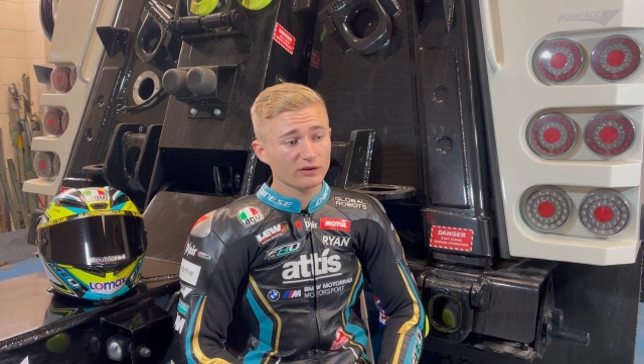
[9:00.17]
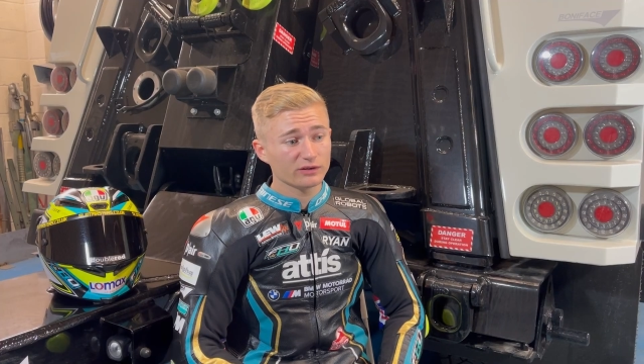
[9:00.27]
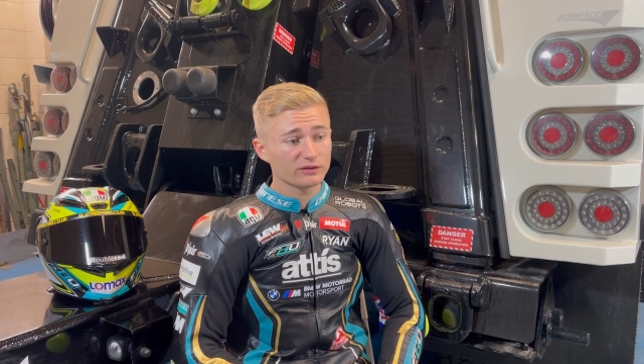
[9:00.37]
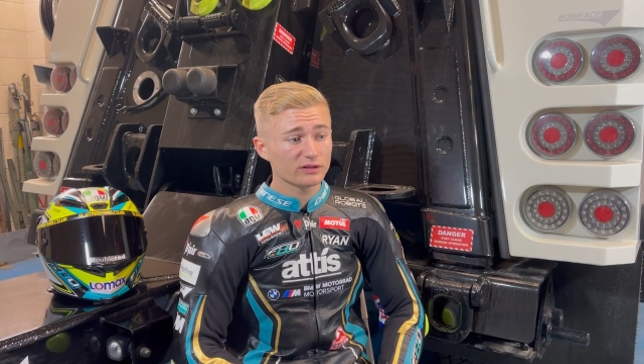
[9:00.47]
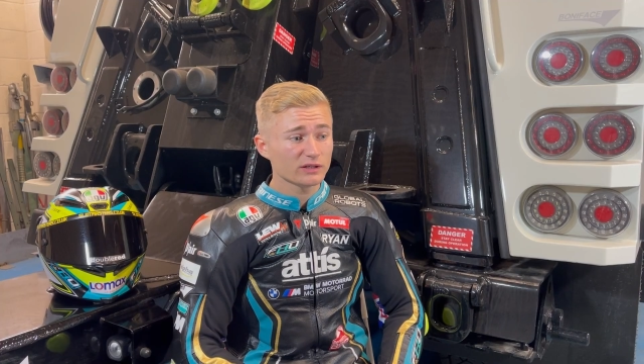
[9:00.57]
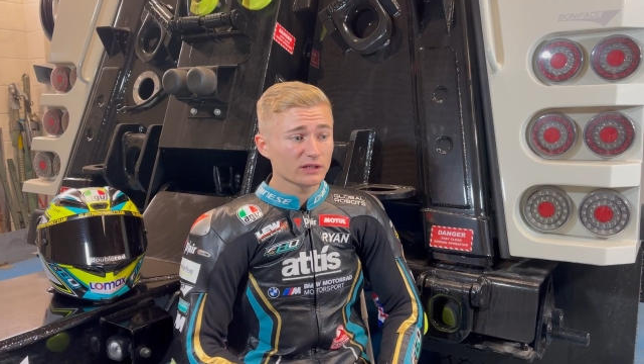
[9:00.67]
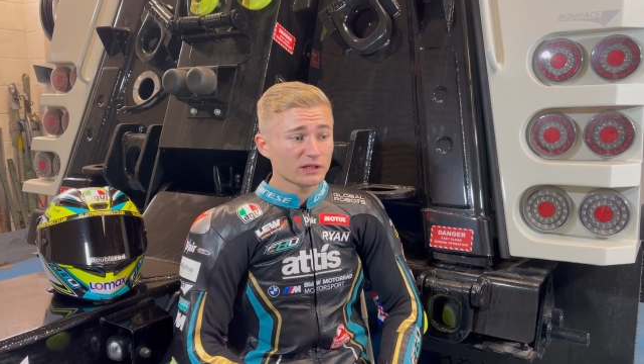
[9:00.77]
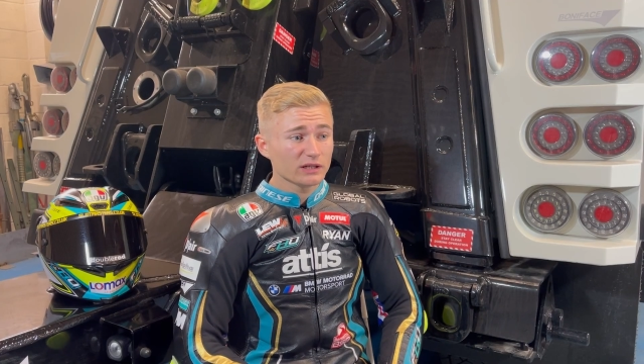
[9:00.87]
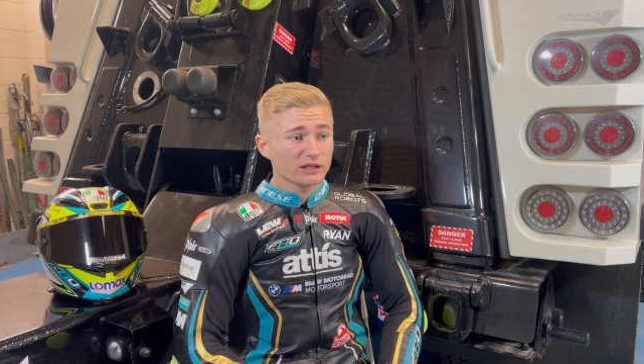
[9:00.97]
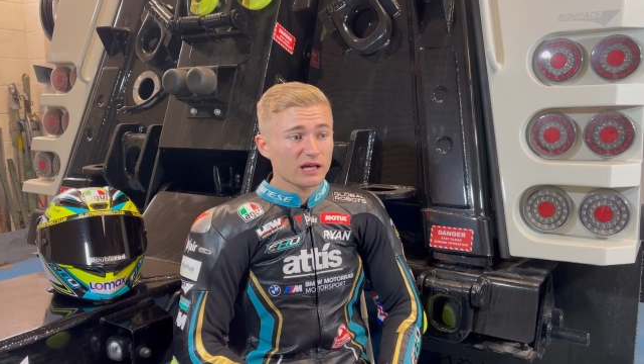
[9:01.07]
and
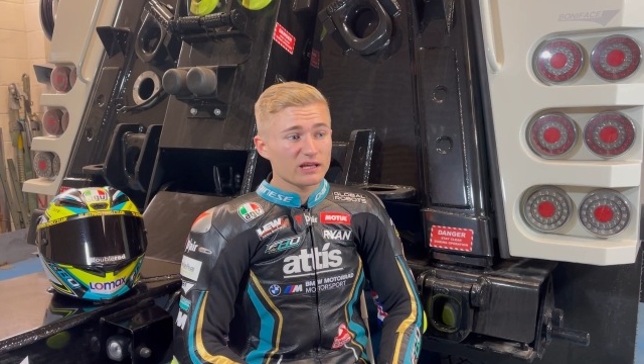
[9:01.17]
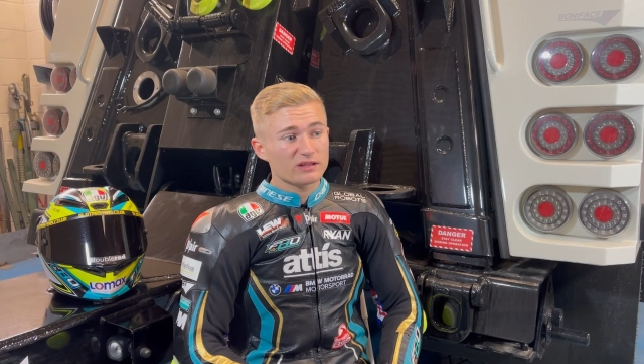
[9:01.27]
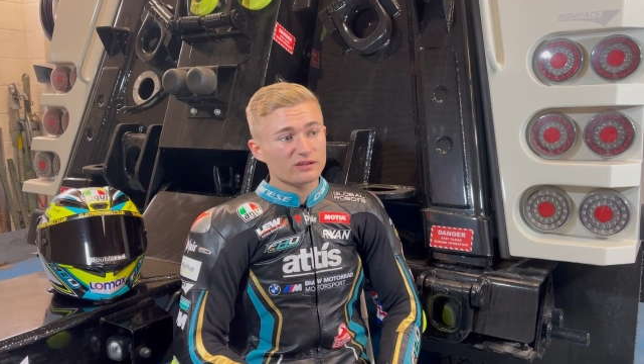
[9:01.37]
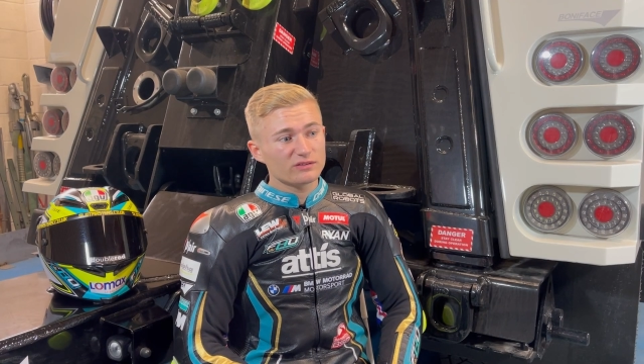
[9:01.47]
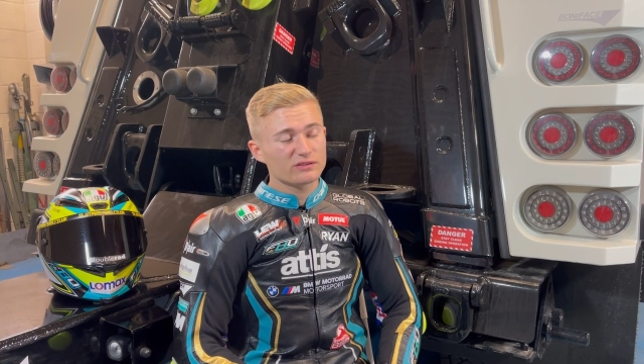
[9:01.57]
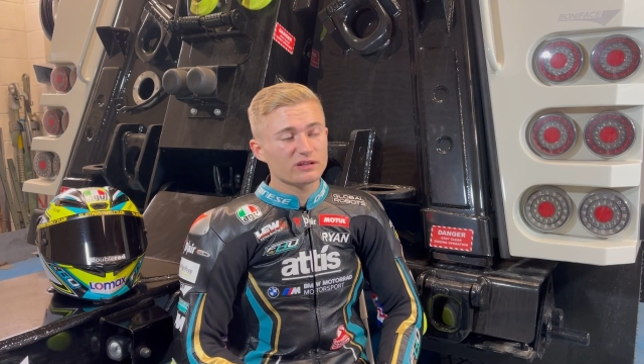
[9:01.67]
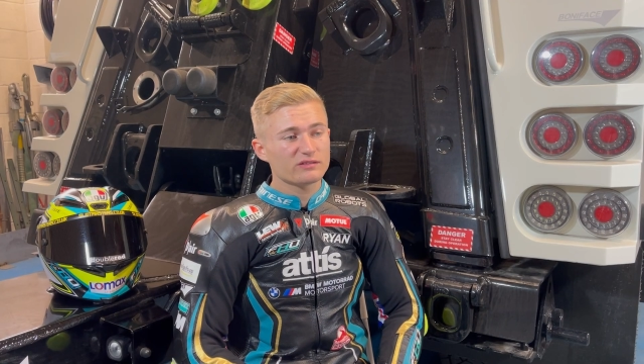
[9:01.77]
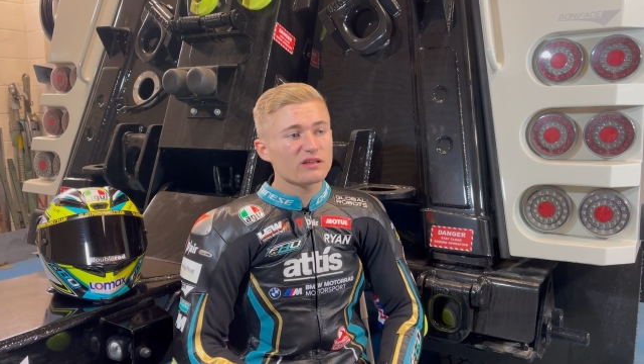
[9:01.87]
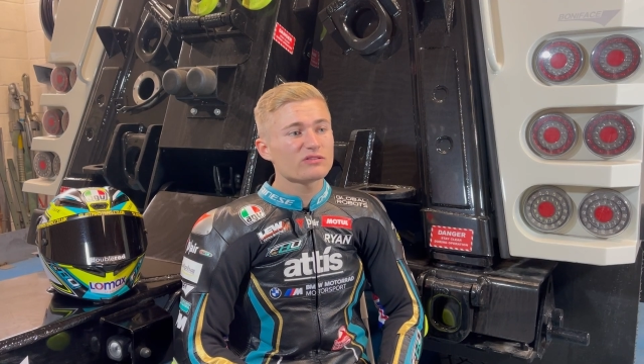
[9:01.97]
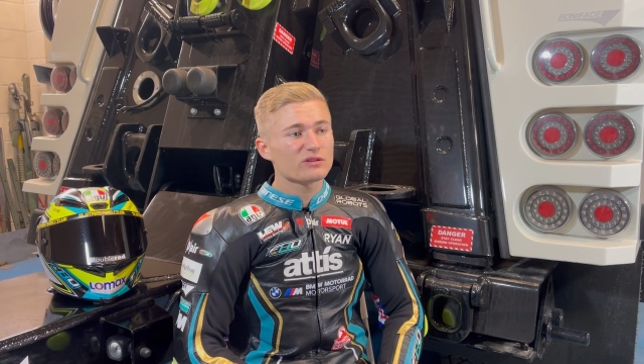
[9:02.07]
it
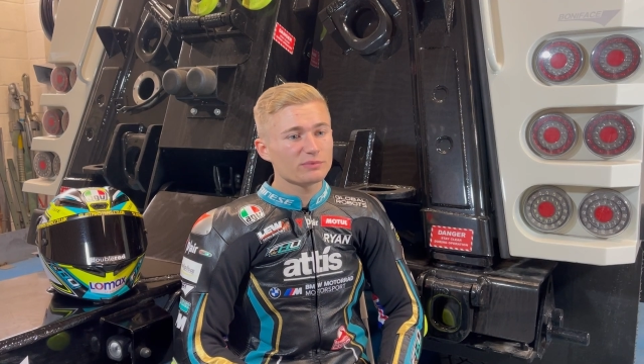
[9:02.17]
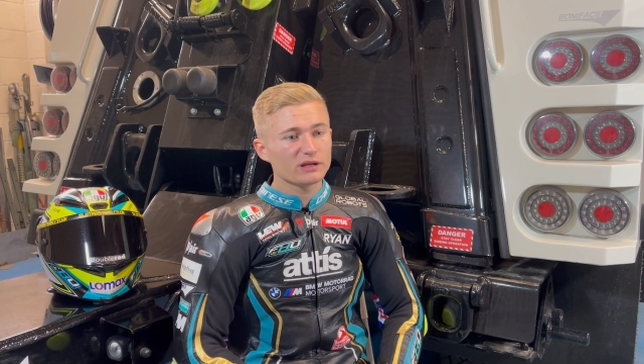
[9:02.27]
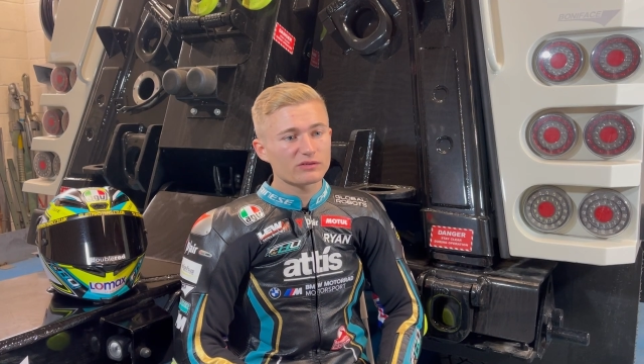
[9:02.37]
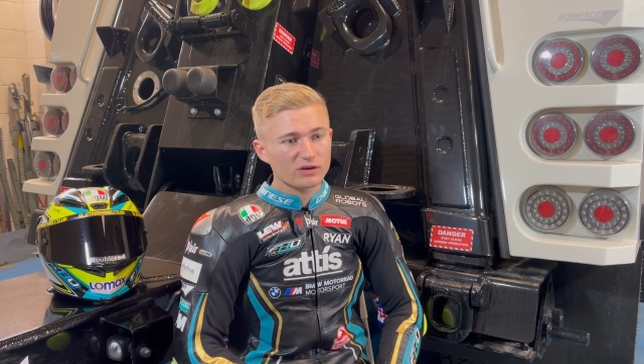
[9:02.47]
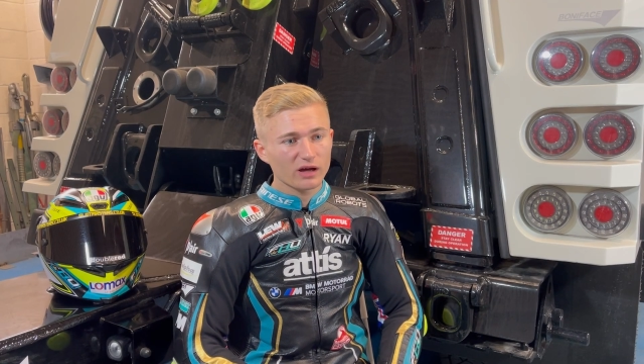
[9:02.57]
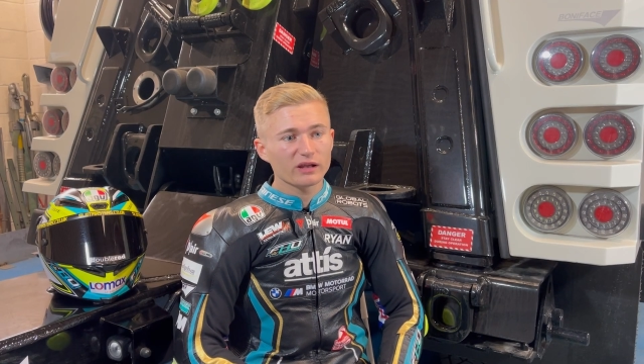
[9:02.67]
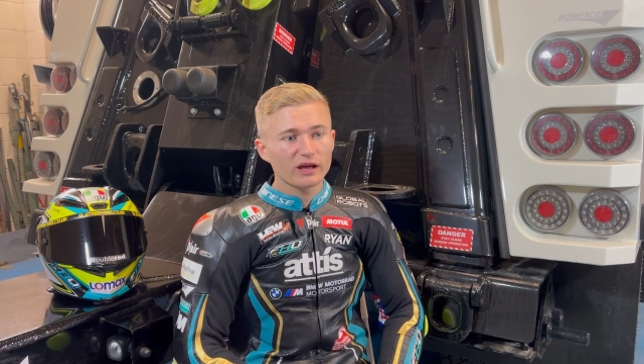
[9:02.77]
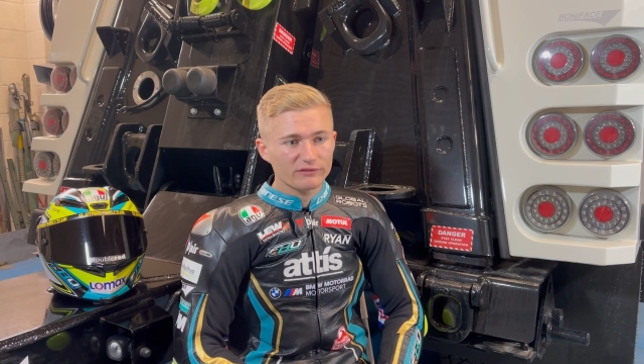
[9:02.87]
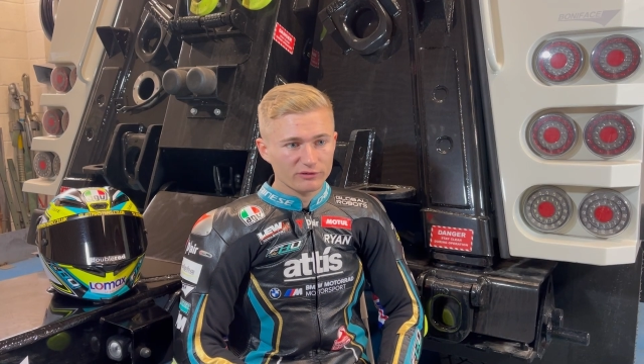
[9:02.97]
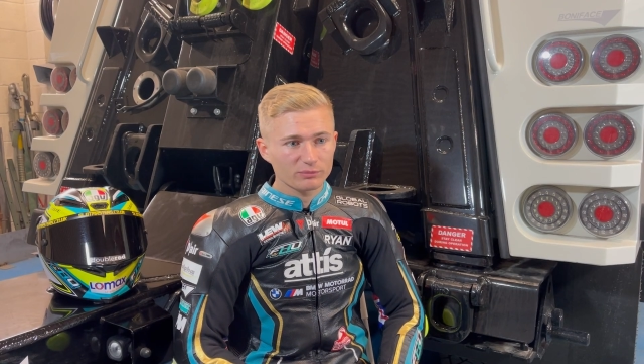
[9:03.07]
tends to be the tyre that
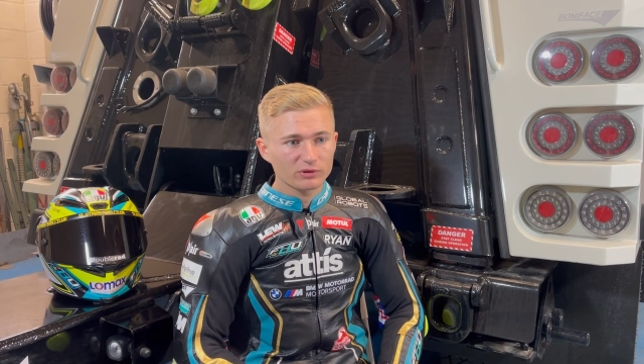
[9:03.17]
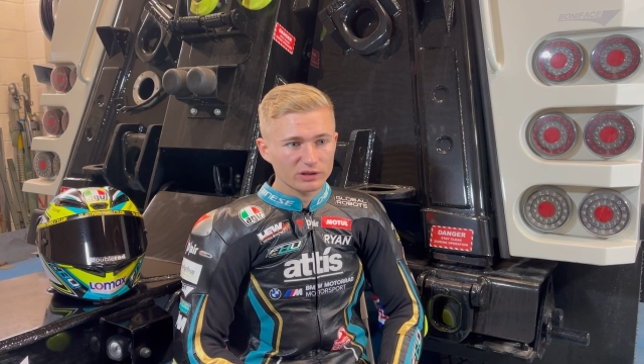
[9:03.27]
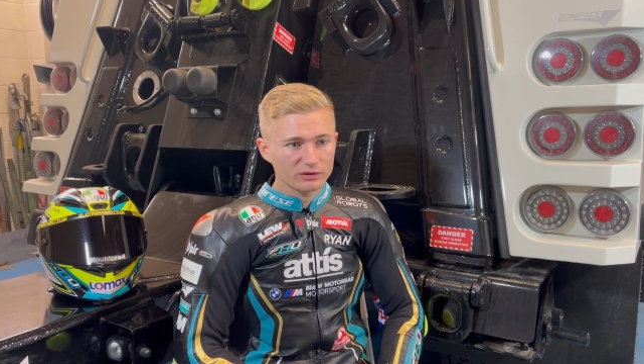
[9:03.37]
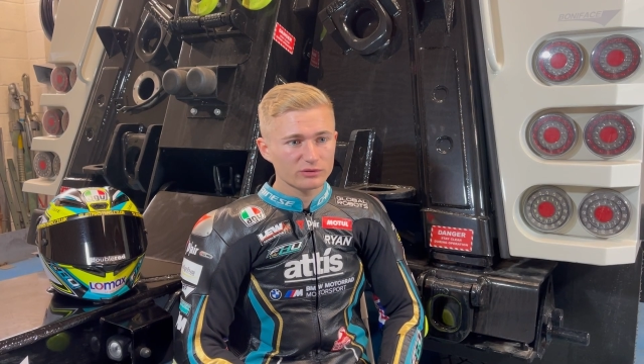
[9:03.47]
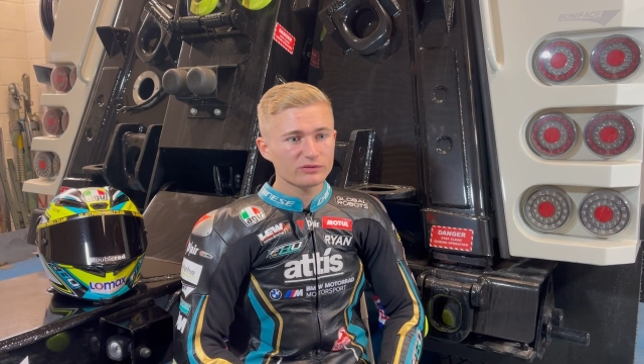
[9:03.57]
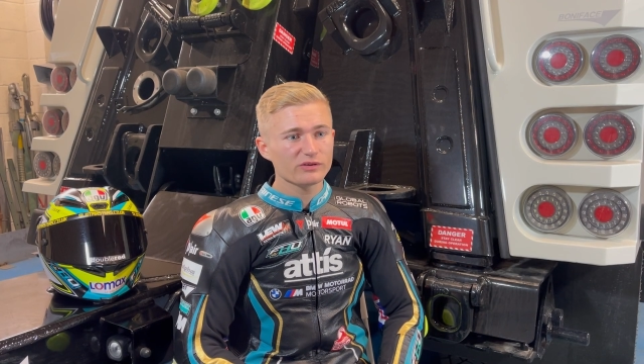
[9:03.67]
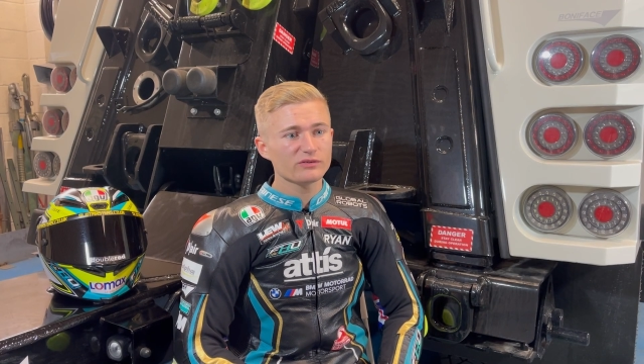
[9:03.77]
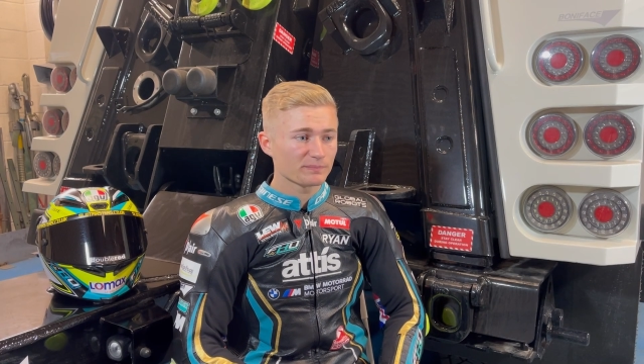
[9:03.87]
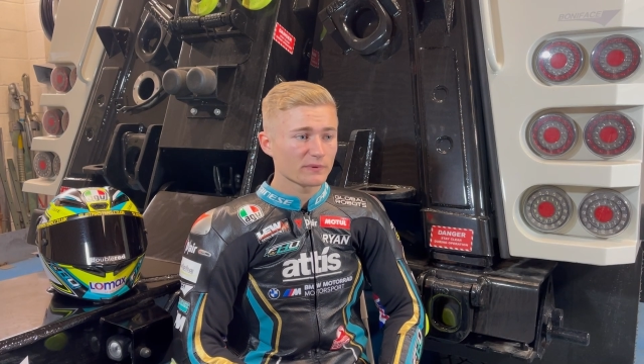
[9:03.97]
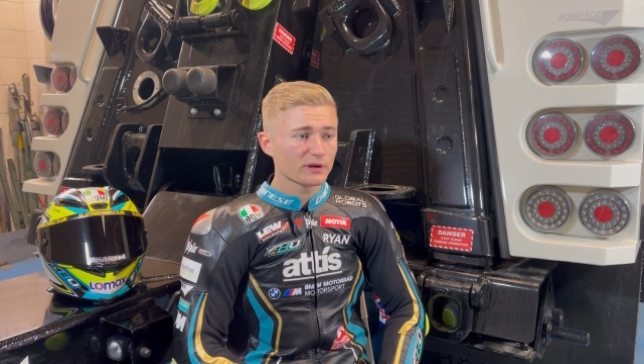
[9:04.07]
everybody uses.